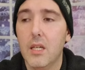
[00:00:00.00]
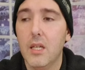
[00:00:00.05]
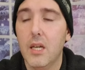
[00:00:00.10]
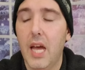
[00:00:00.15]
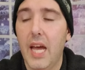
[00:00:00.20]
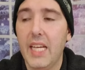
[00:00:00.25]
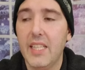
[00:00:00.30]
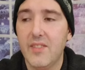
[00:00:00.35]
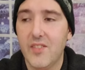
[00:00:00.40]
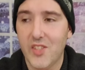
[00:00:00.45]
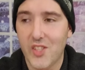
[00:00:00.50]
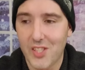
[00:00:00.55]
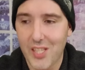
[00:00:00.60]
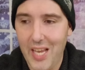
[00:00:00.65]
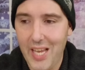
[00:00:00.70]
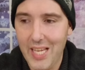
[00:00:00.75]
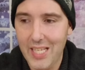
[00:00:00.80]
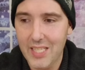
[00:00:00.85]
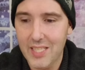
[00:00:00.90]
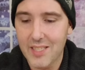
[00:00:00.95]
had
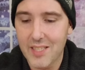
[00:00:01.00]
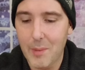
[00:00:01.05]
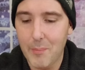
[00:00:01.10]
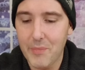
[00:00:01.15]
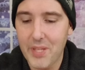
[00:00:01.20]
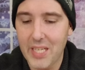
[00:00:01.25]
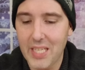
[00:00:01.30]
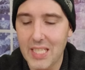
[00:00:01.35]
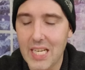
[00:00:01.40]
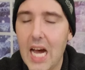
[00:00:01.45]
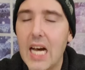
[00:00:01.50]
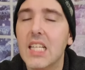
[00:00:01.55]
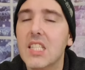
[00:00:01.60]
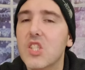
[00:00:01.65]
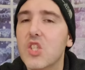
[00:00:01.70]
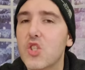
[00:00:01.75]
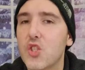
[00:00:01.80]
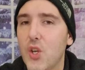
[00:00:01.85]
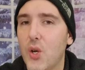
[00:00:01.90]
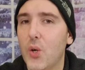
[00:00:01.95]
said something not
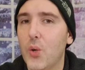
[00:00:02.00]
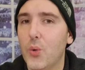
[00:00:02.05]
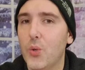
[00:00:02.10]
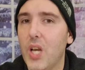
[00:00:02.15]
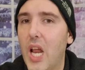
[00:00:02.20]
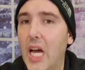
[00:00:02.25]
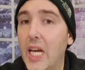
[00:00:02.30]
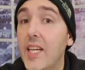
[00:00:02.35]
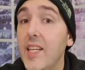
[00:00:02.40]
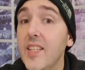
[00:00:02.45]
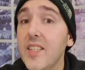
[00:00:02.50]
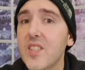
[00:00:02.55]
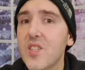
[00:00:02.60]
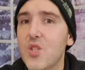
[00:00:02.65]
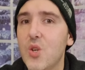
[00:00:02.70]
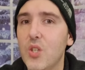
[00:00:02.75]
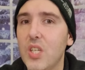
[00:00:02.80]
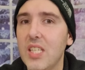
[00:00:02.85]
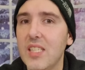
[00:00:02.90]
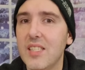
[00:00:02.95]
so nice
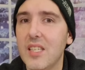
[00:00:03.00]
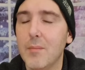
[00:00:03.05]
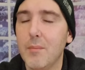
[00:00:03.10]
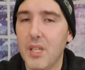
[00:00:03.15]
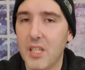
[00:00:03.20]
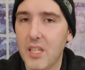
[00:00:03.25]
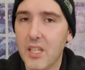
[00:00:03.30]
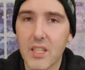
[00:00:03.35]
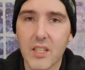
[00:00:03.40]
to DC Media